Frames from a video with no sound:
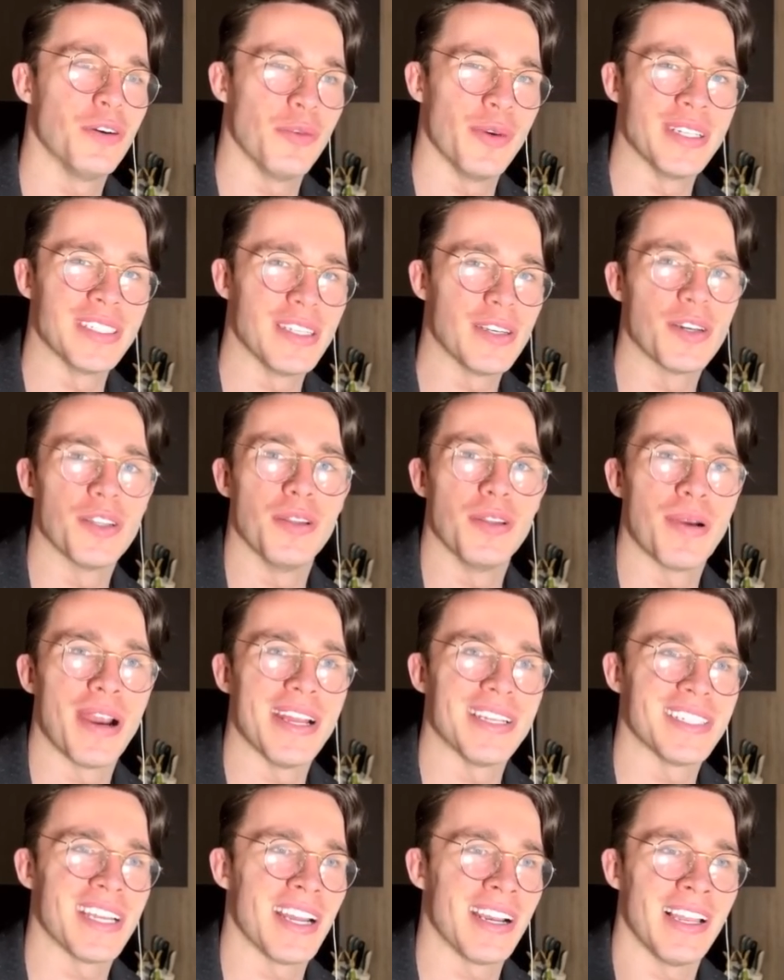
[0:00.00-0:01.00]
Always look on the
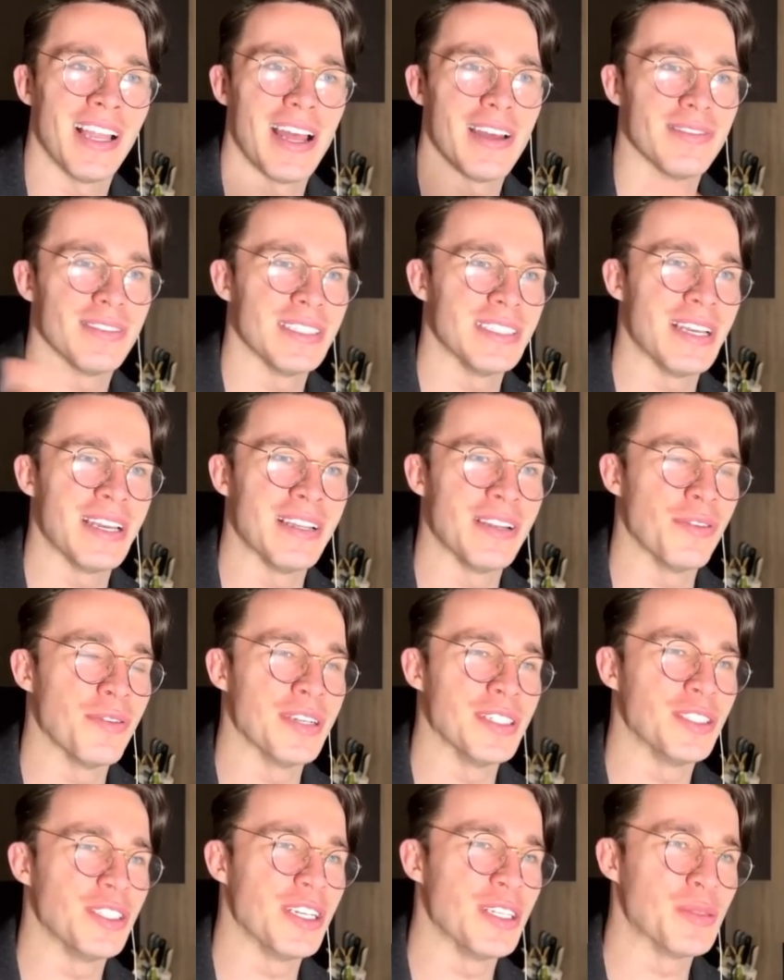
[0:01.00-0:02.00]
bright side of life. It, it
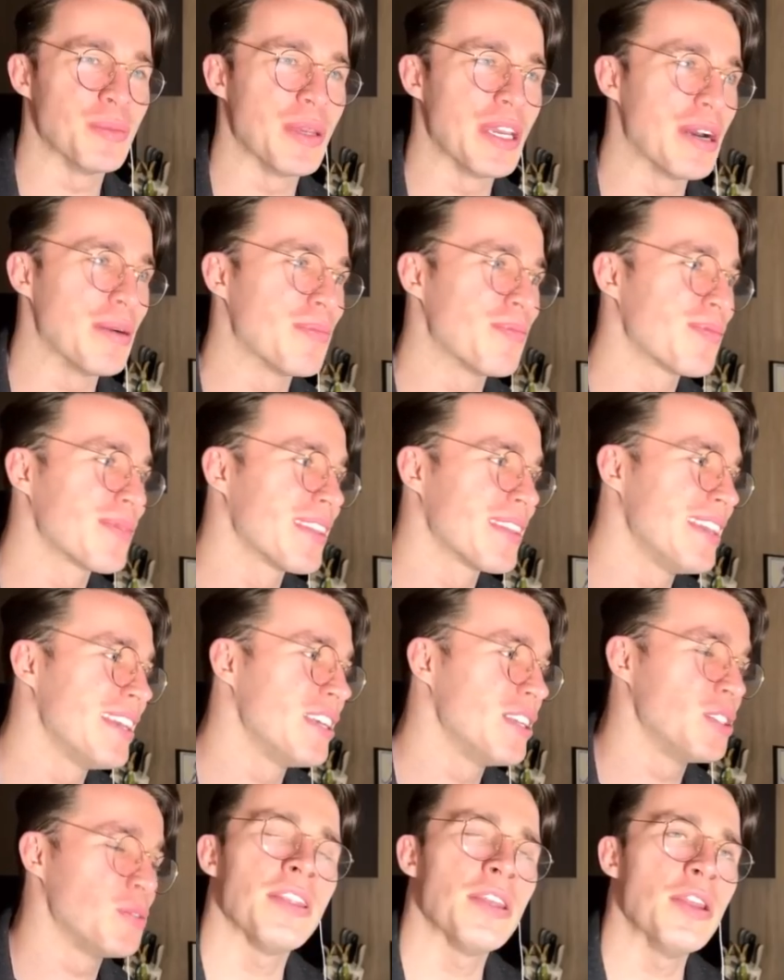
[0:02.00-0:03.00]
always cheers me up.
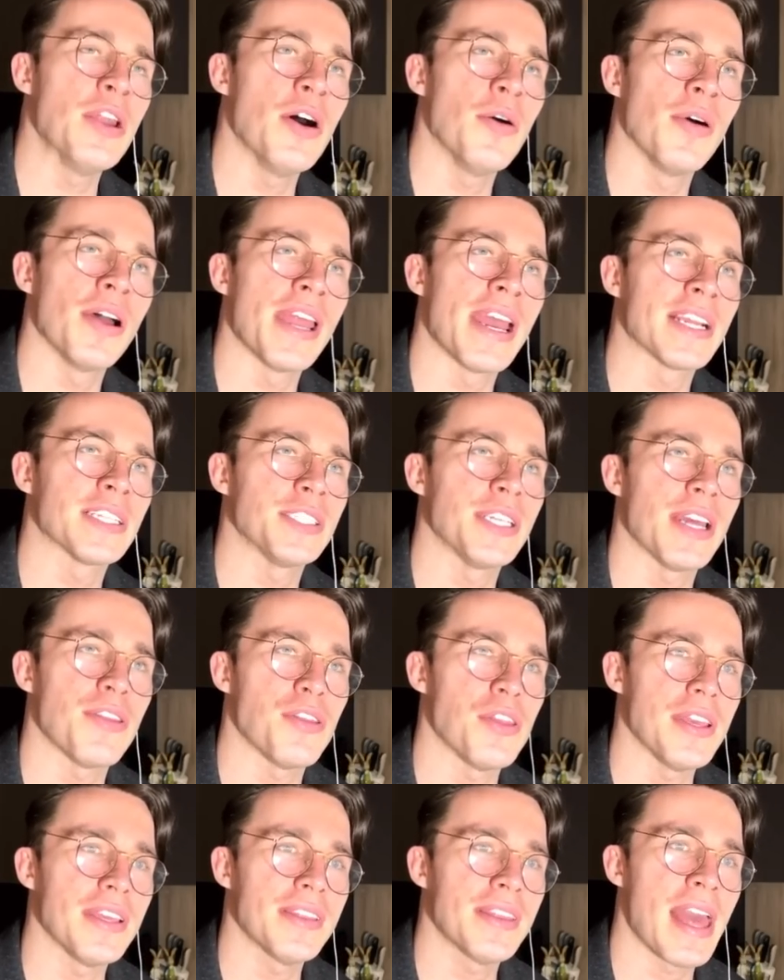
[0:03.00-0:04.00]
And you know what,
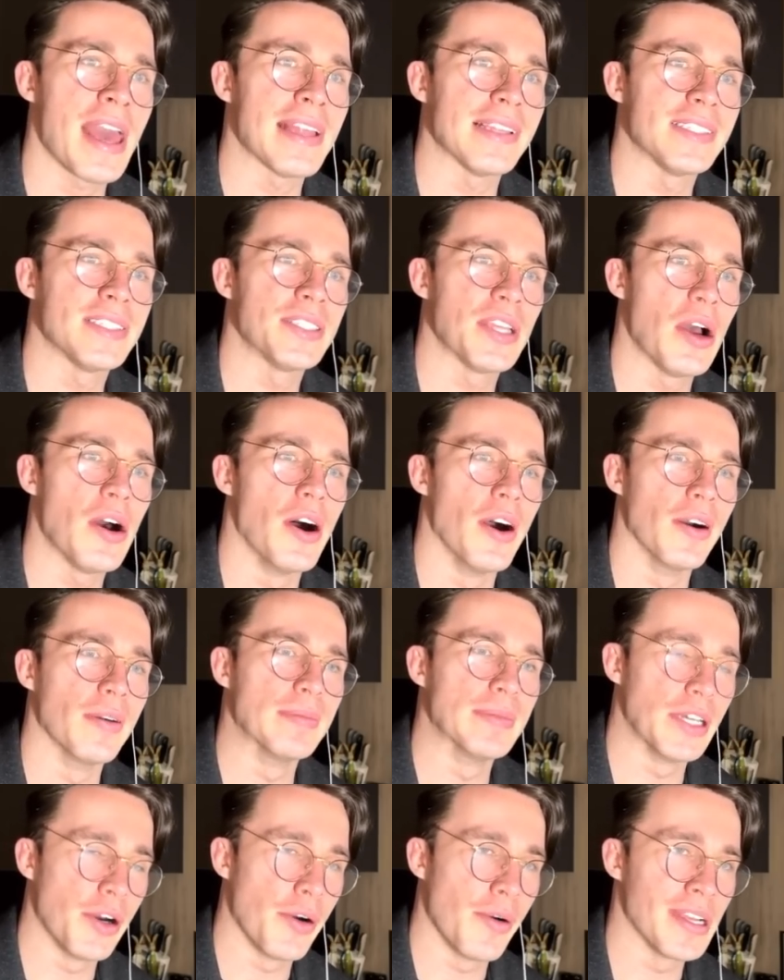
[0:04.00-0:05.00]
actually, I think that
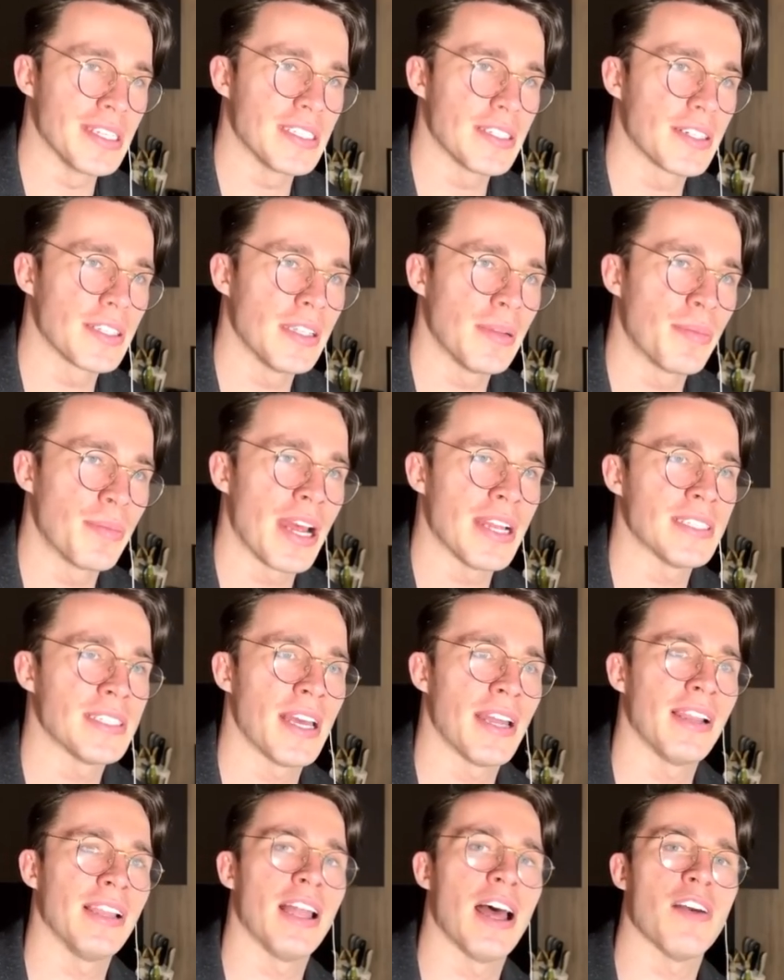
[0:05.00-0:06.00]
song, Always Look on the
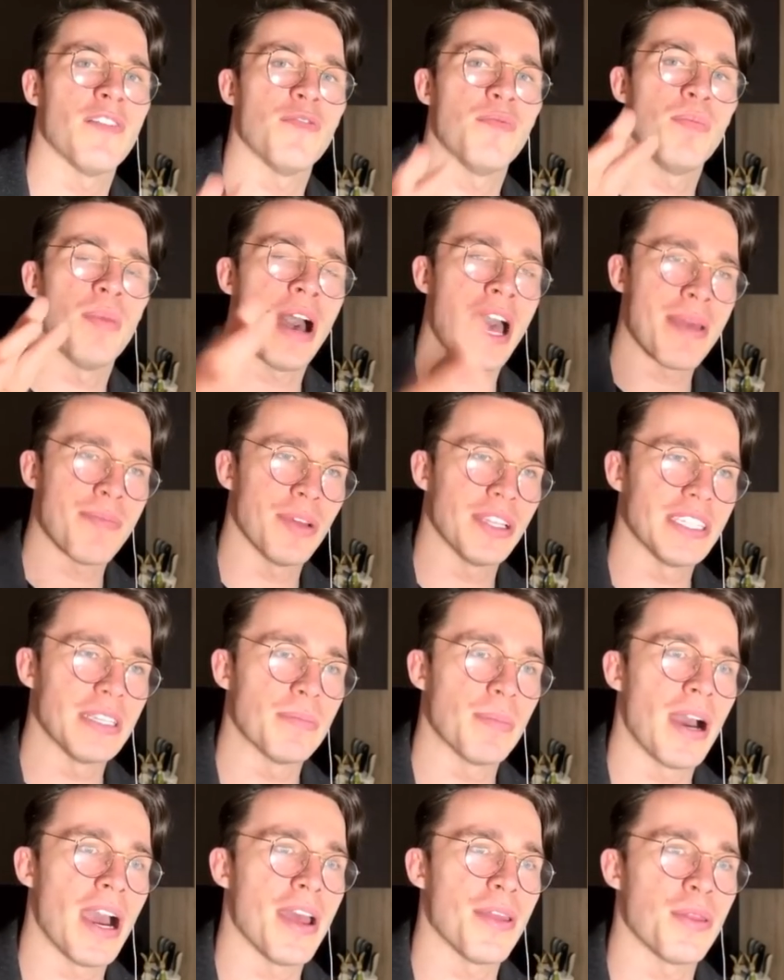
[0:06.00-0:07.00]
Bright Side of Life by
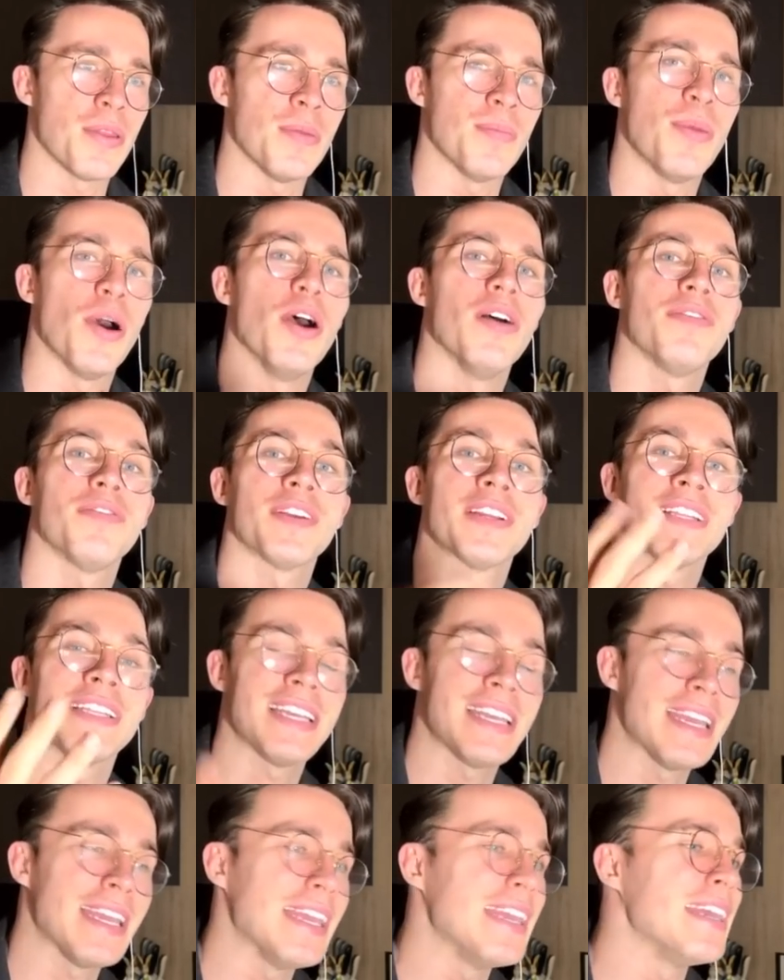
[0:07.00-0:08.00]
Monty Python,
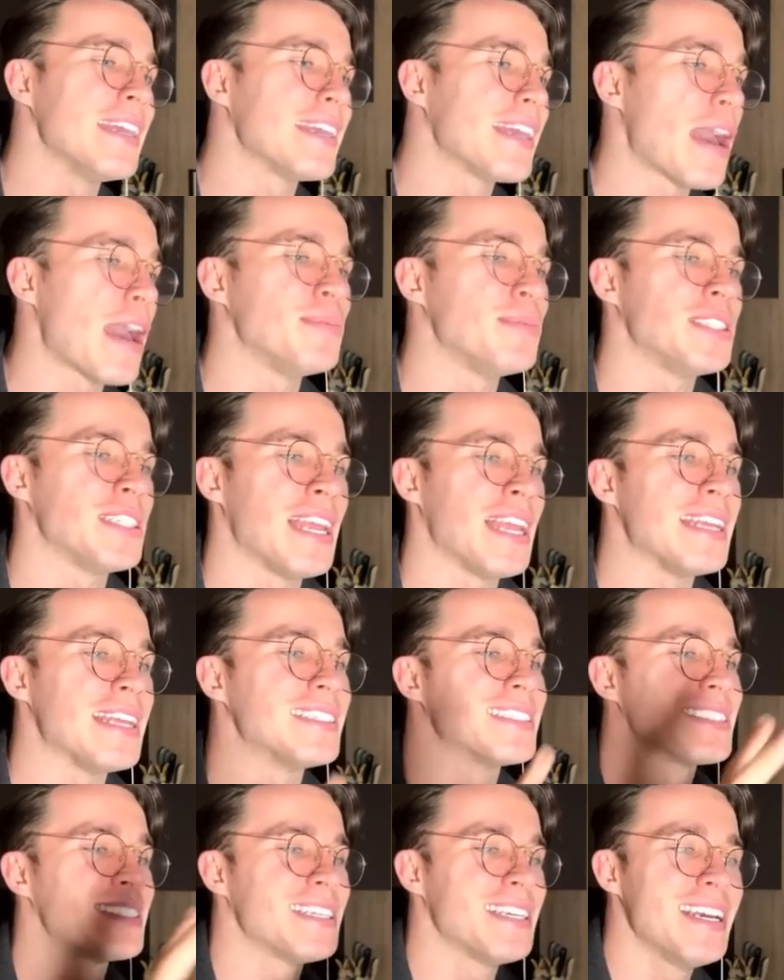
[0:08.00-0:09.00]
perfectly
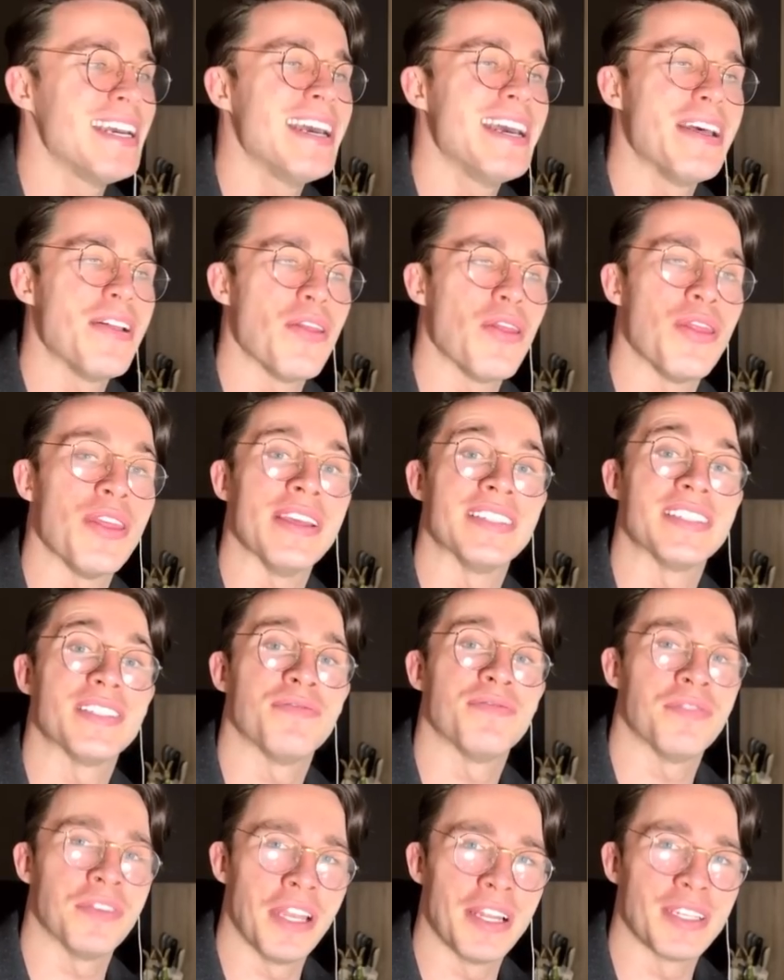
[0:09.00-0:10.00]
encapsulates
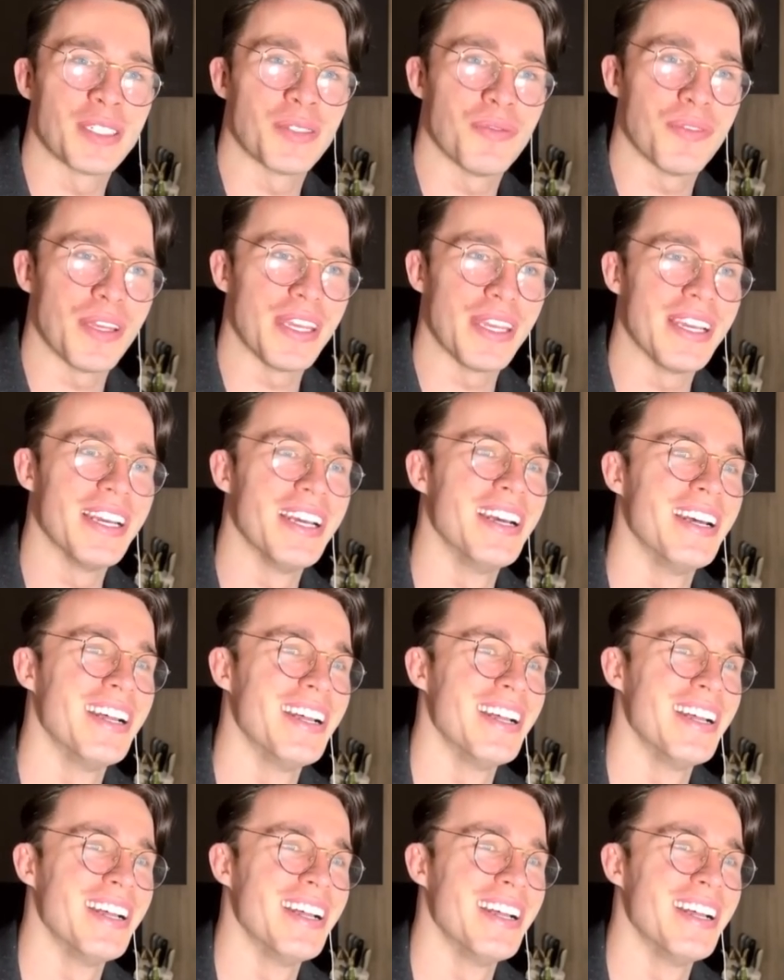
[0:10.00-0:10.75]
this philosophy.